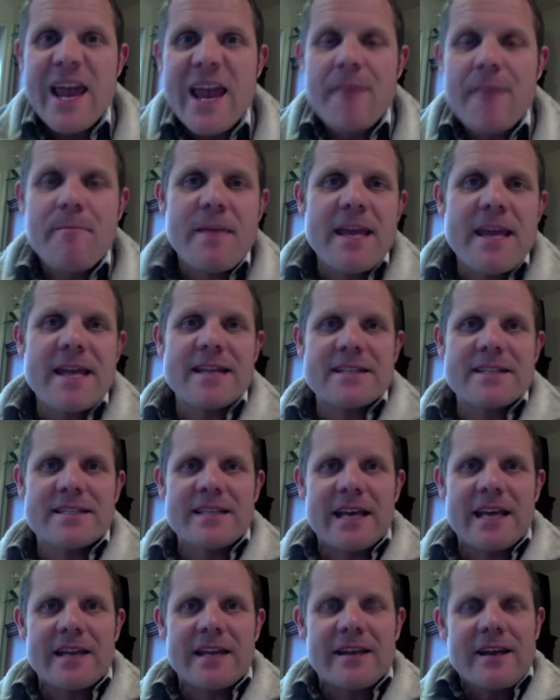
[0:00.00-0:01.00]
It
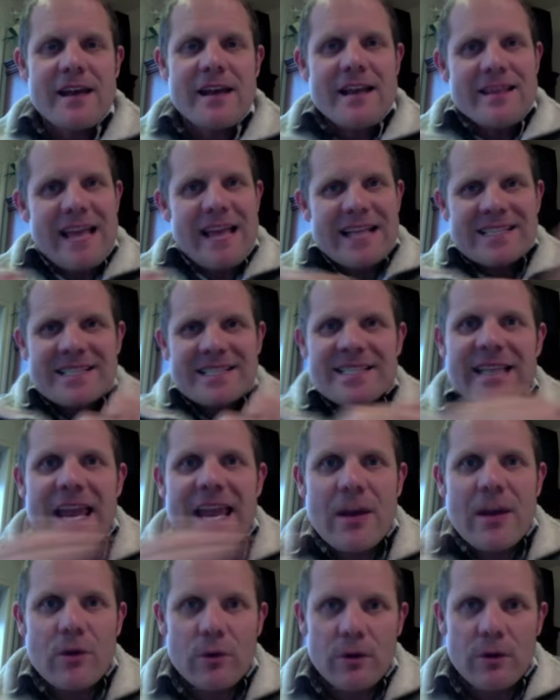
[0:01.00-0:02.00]
means that that
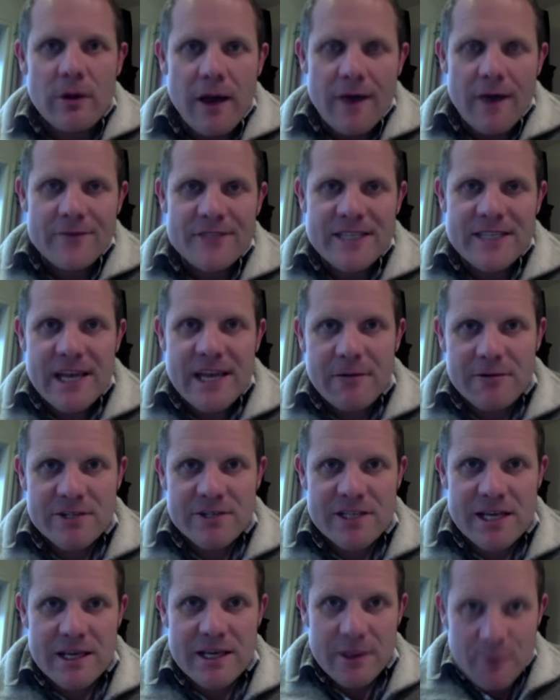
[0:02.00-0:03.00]
cycle of
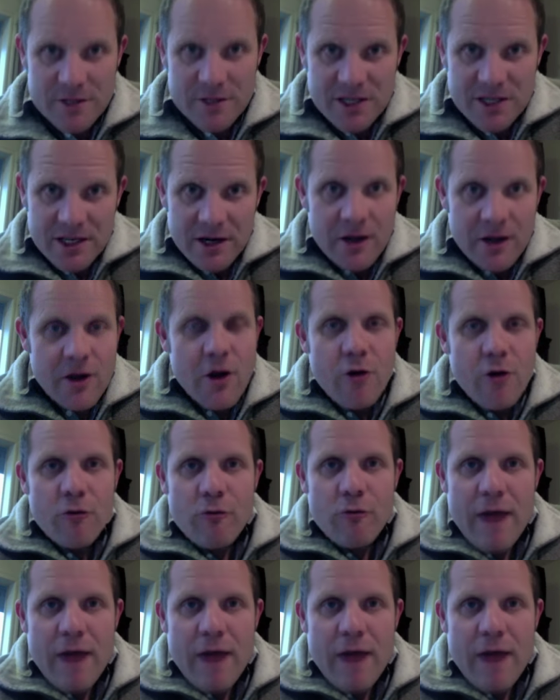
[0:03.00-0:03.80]
secrecy that was going to